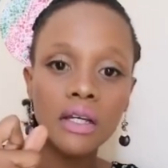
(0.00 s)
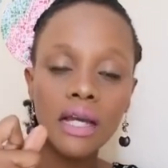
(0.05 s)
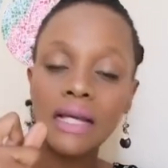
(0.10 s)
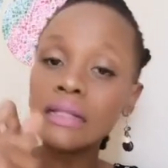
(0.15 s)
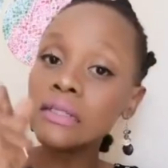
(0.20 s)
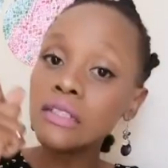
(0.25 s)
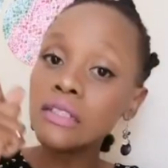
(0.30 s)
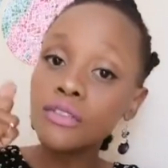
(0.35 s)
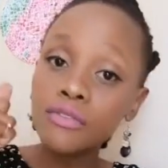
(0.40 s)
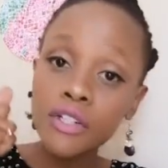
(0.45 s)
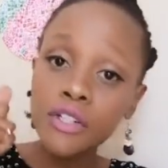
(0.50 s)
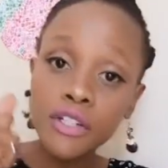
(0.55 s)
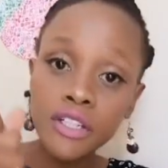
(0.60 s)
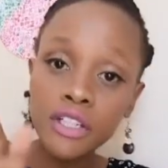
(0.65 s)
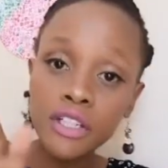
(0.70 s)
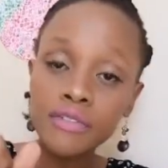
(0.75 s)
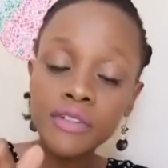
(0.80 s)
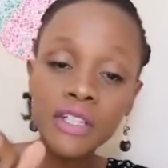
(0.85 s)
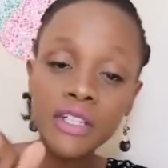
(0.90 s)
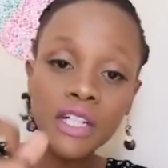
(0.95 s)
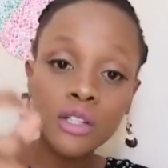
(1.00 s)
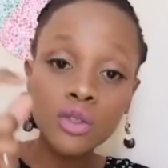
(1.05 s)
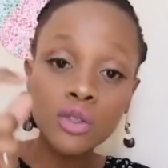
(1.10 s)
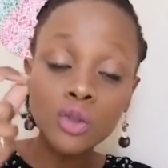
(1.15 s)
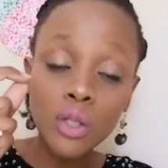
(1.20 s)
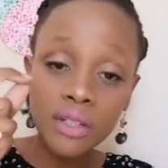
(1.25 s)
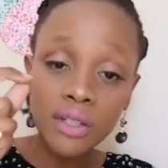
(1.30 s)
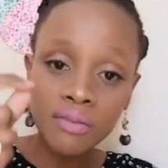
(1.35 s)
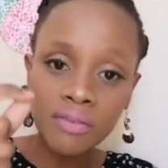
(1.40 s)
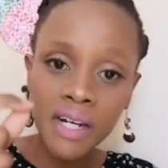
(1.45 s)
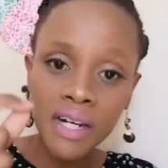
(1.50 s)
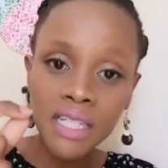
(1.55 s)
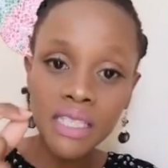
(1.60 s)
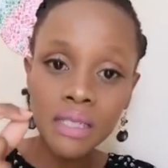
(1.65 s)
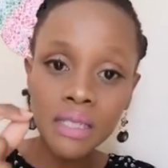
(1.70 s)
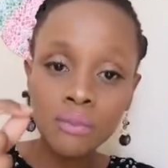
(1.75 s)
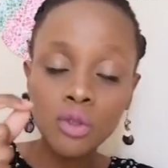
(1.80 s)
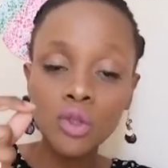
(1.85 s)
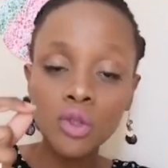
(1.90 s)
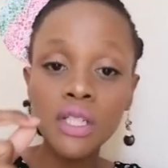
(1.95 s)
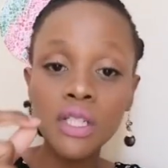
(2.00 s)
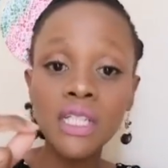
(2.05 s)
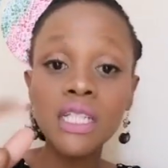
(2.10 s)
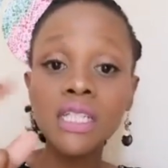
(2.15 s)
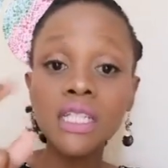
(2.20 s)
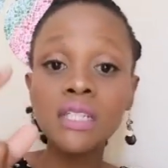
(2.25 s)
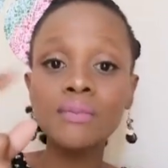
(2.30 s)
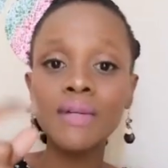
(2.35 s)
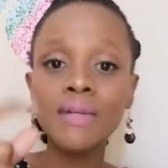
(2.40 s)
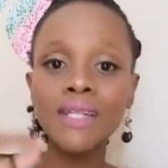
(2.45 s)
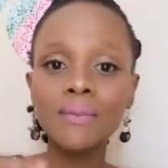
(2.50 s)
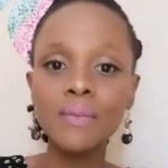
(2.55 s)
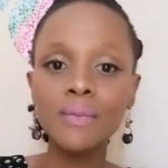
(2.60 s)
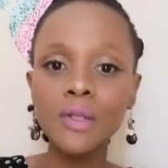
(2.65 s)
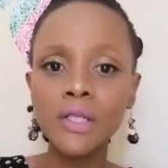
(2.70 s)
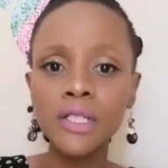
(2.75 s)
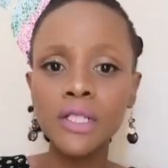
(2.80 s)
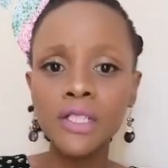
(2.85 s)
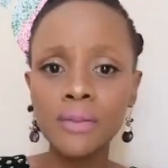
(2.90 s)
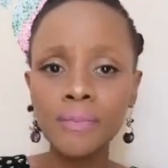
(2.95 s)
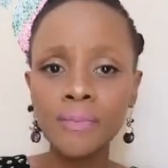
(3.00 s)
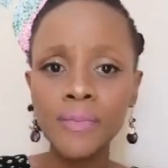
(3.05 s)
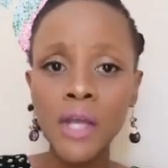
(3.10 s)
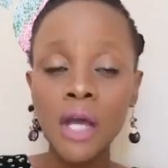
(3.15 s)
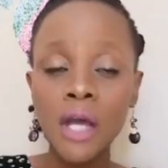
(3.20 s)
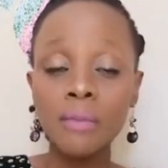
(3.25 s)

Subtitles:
And it's very difficult to advise them to say this is manipulation,